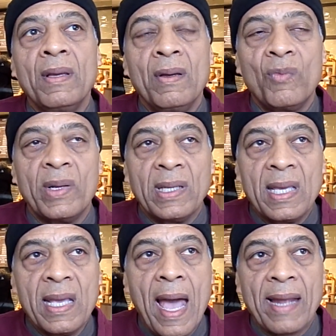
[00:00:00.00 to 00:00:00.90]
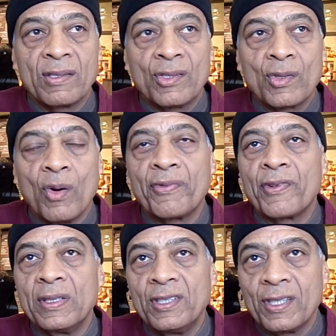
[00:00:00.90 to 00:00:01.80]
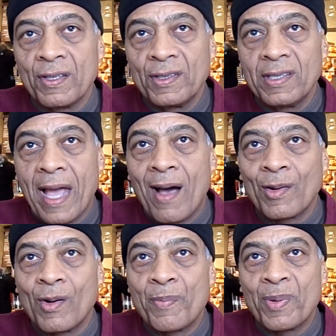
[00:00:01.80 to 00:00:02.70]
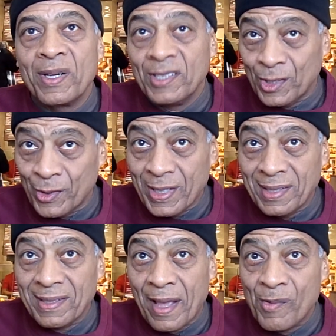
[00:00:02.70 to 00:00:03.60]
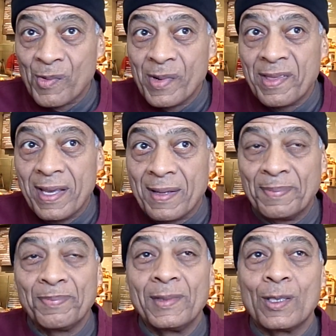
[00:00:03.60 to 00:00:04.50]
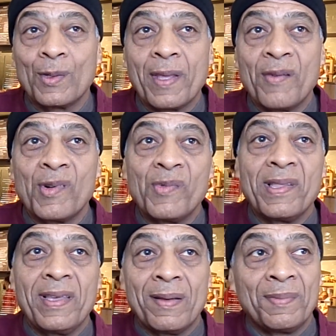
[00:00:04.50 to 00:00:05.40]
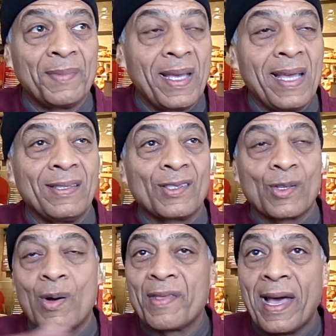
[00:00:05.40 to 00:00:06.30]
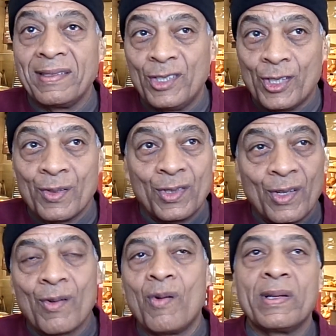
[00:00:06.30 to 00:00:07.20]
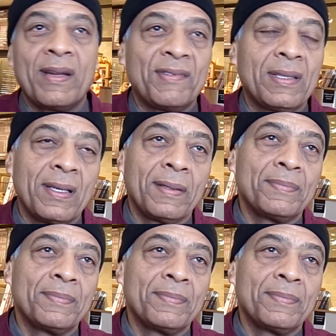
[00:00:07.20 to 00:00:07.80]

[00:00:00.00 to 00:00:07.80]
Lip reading: when he had a storefront church down on Prince Street. They were with him. So they were with him and saw that church grow and everything.